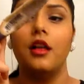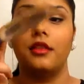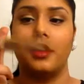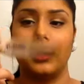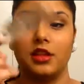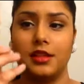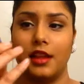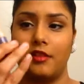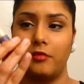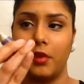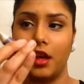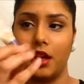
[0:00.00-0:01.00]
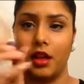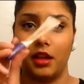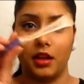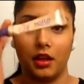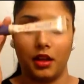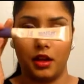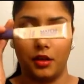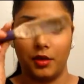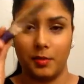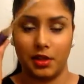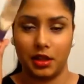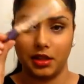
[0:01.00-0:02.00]
Then I just have my
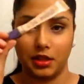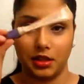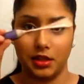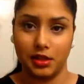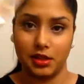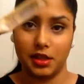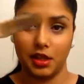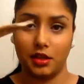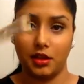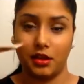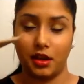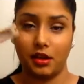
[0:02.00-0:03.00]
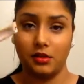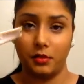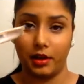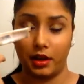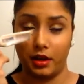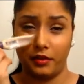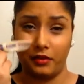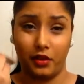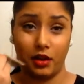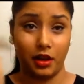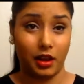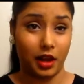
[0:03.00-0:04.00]
Rimmel London Concealer that I wear
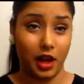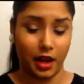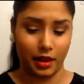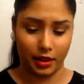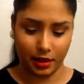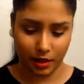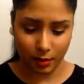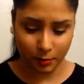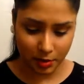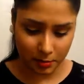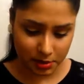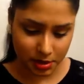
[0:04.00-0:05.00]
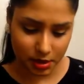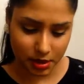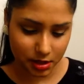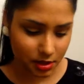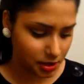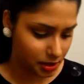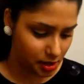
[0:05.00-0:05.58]
for like highlighting purposes.